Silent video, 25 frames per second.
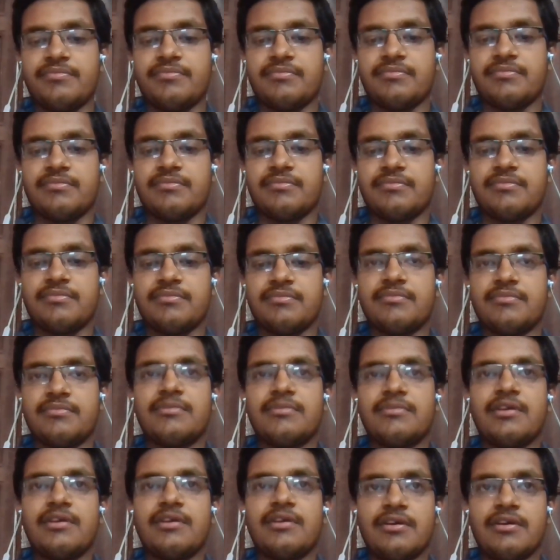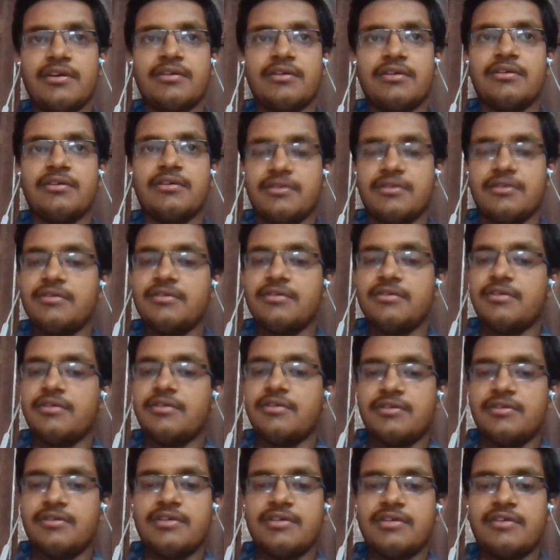
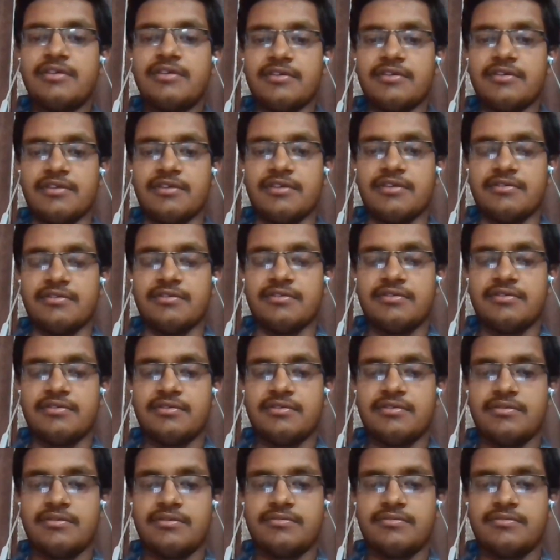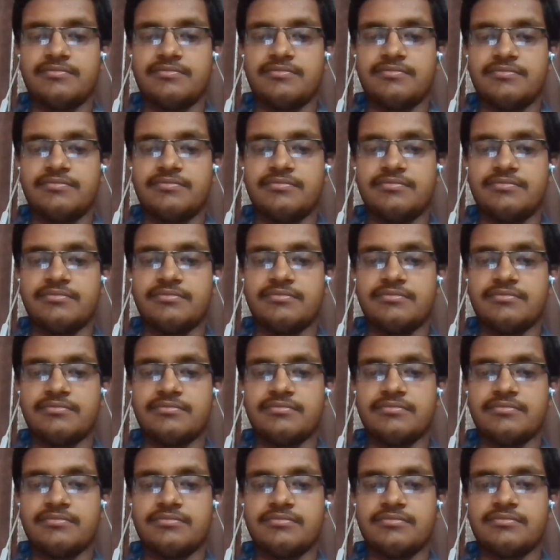
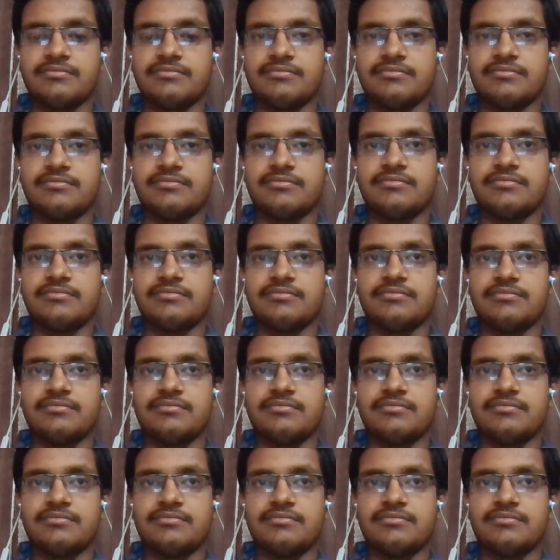This person isn't speaking.